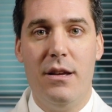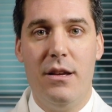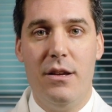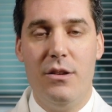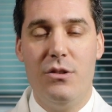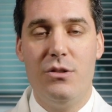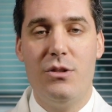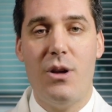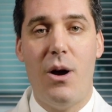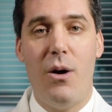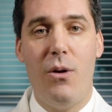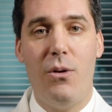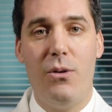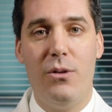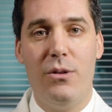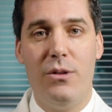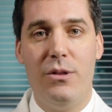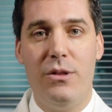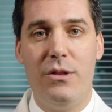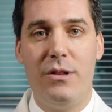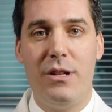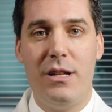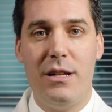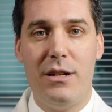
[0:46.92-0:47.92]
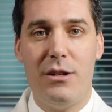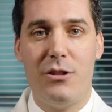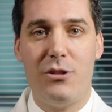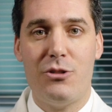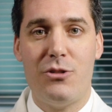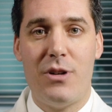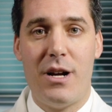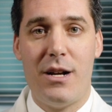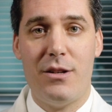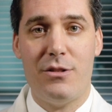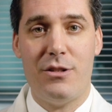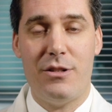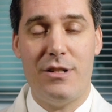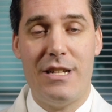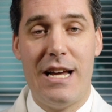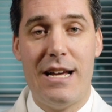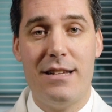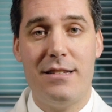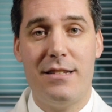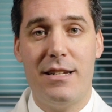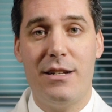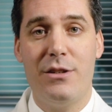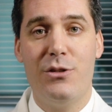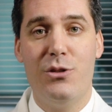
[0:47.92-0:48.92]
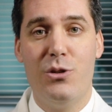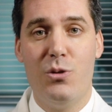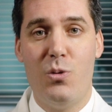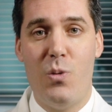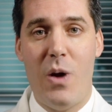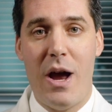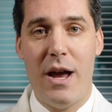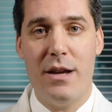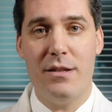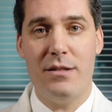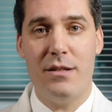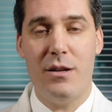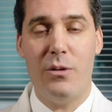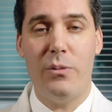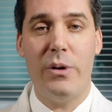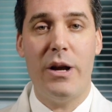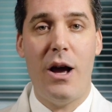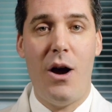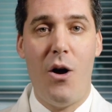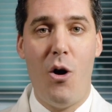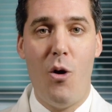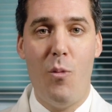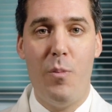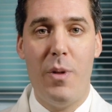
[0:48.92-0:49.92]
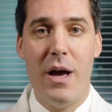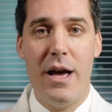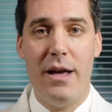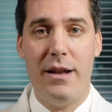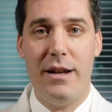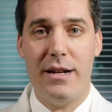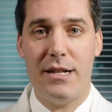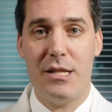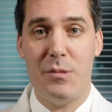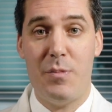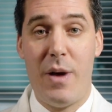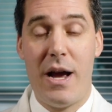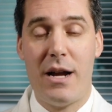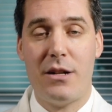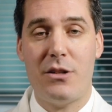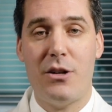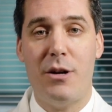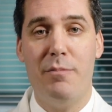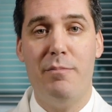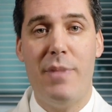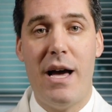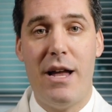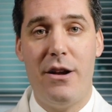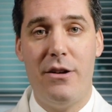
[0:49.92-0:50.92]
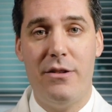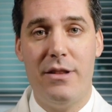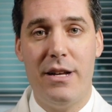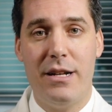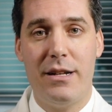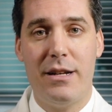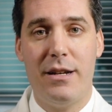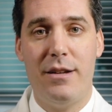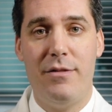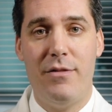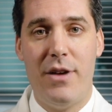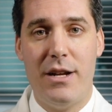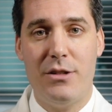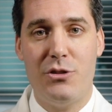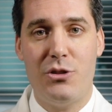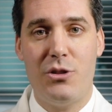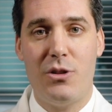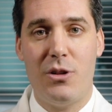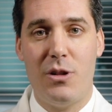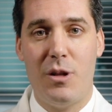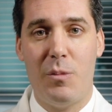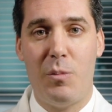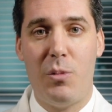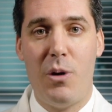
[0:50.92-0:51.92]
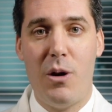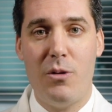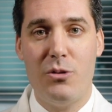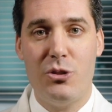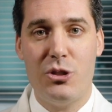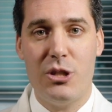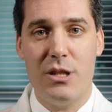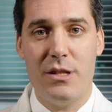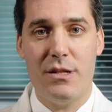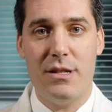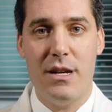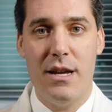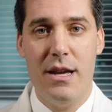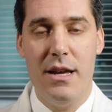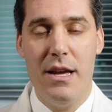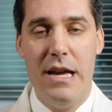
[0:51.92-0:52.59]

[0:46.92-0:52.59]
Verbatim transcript: So clinical trials are testing new ways that we hope and expect are better than conventional approaches.